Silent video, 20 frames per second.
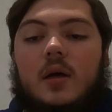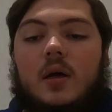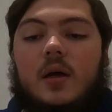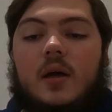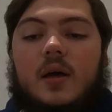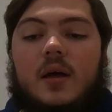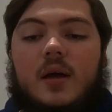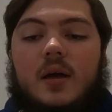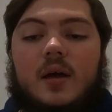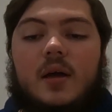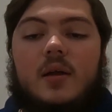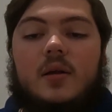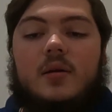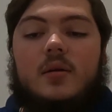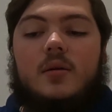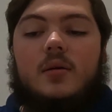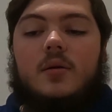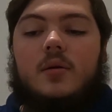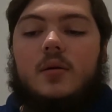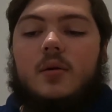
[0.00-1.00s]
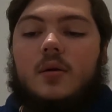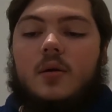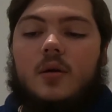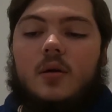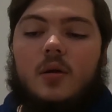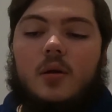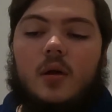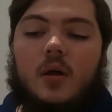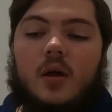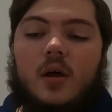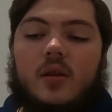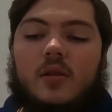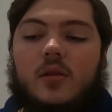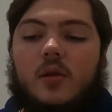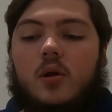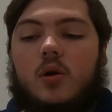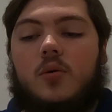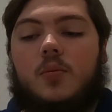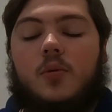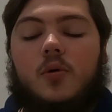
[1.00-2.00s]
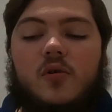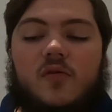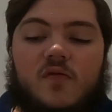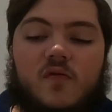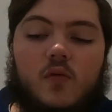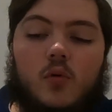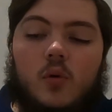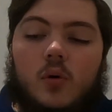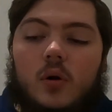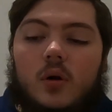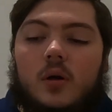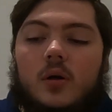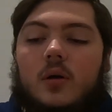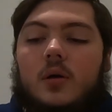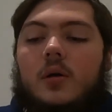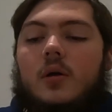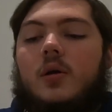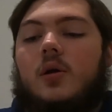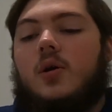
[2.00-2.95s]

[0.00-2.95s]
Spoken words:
and Thunderbolt 4,